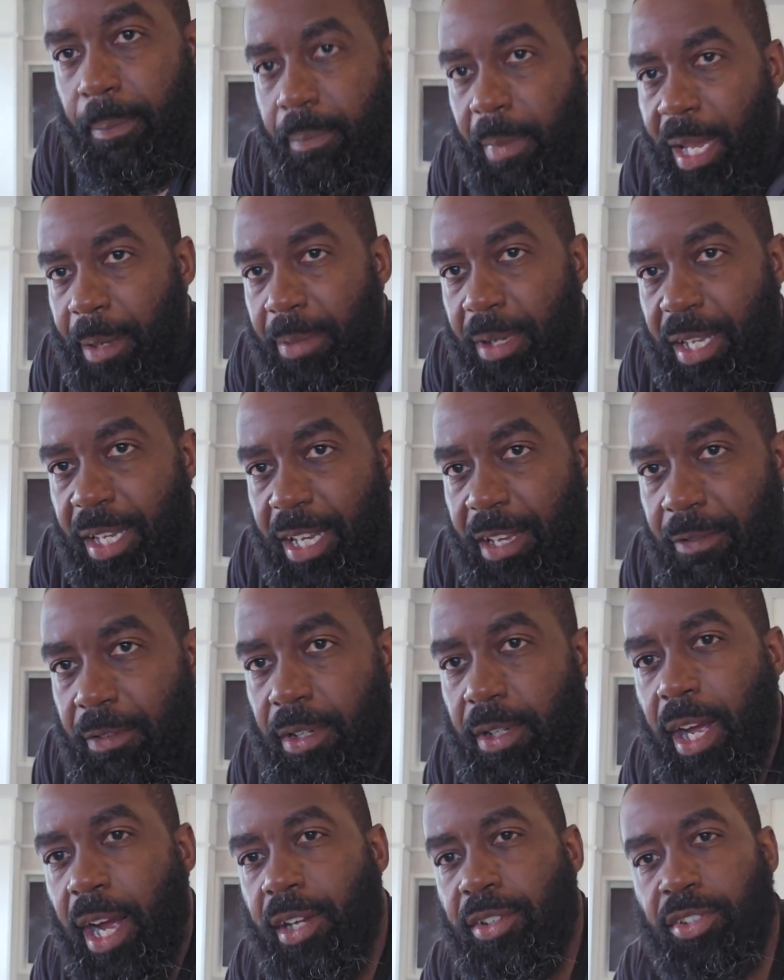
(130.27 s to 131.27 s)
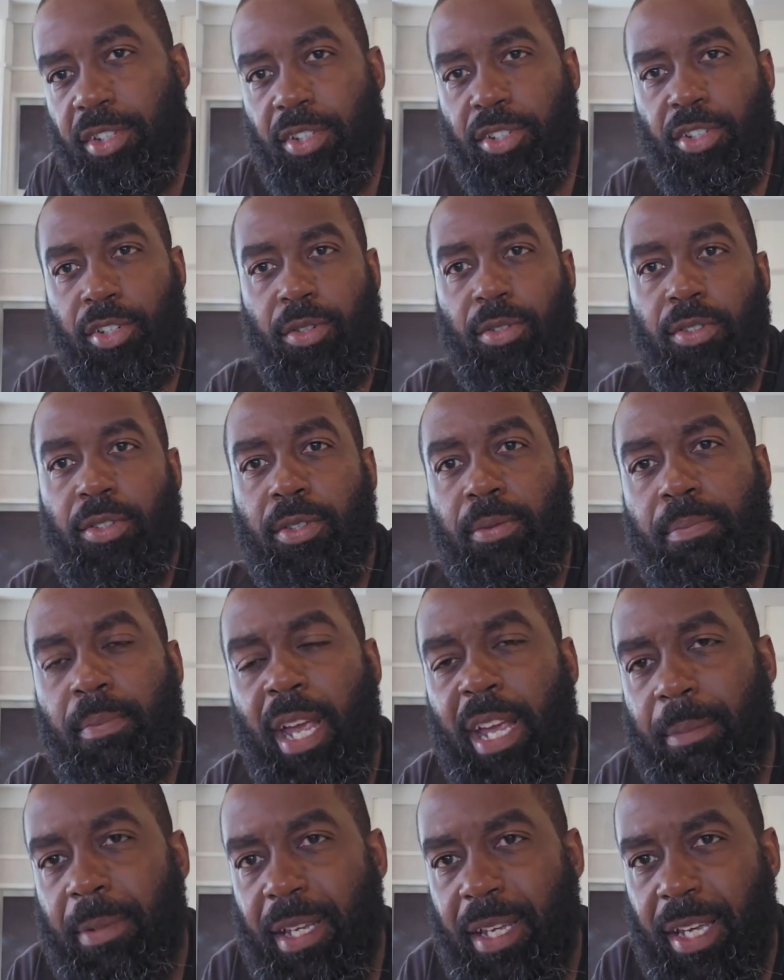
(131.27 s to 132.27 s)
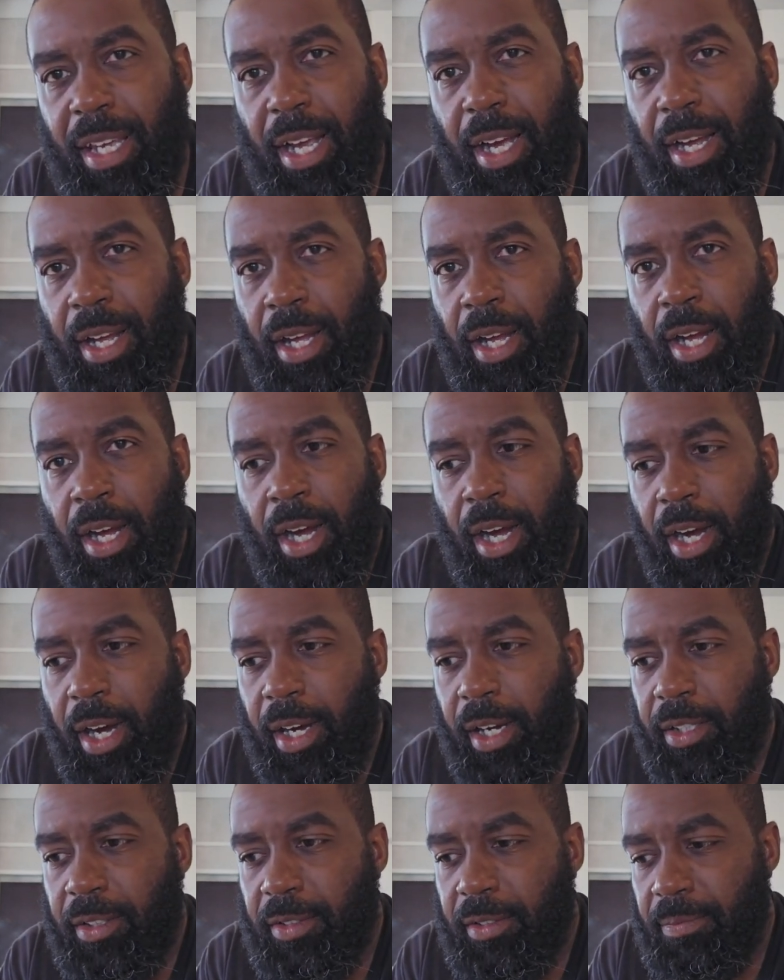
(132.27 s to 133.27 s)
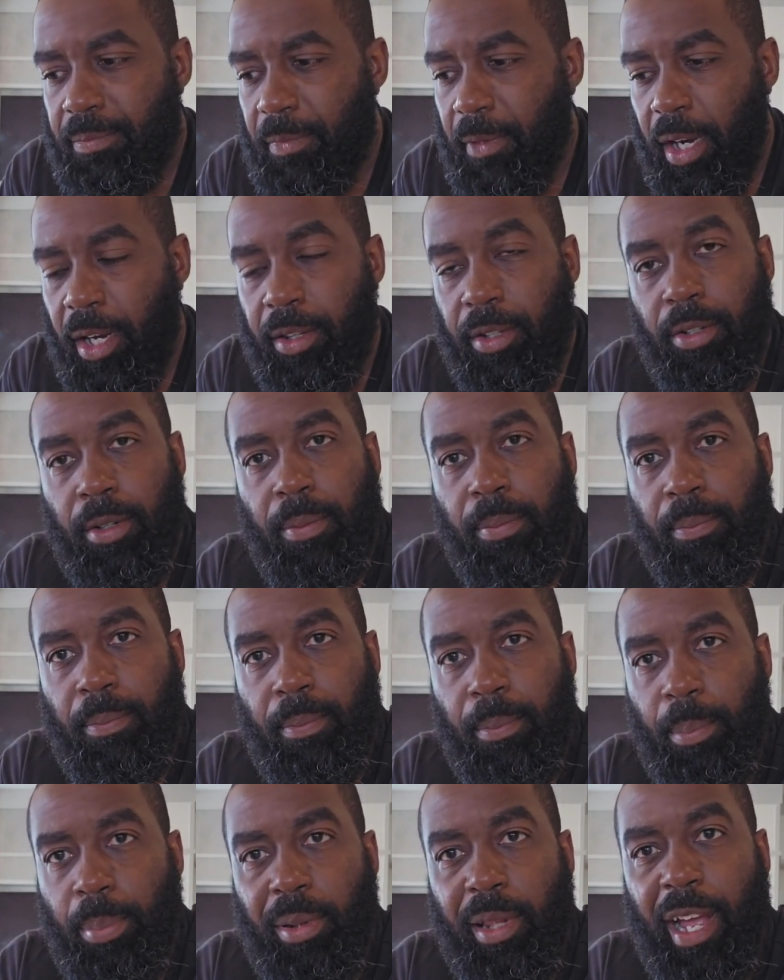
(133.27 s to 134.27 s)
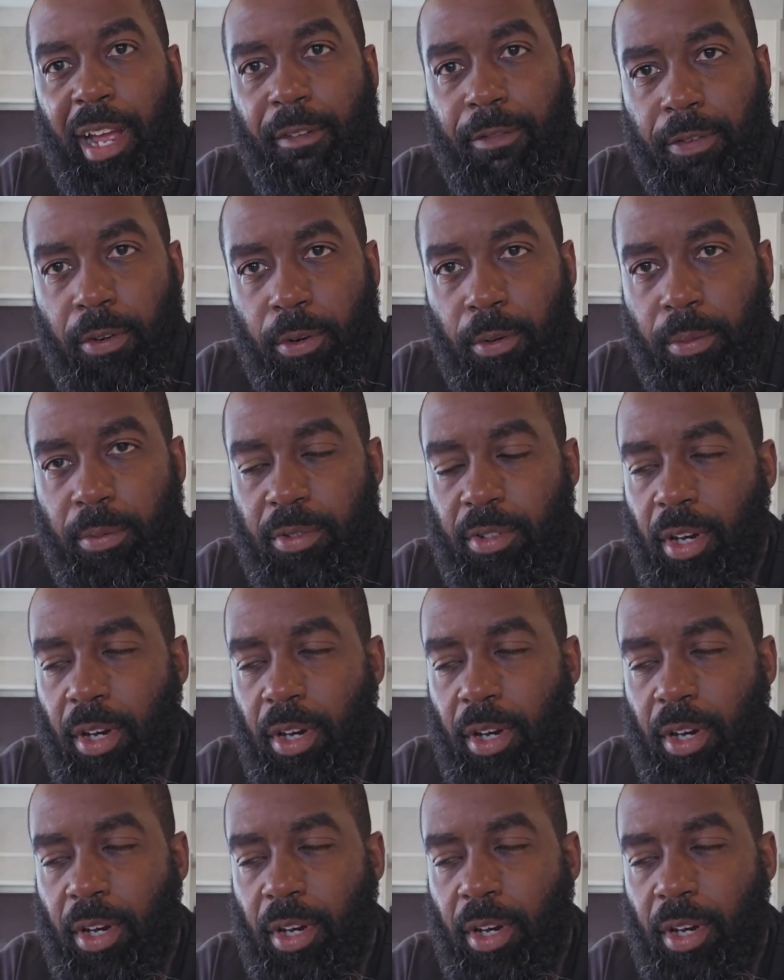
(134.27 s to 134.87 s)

Maybe even not just YouTube, maybe uh, other platforms.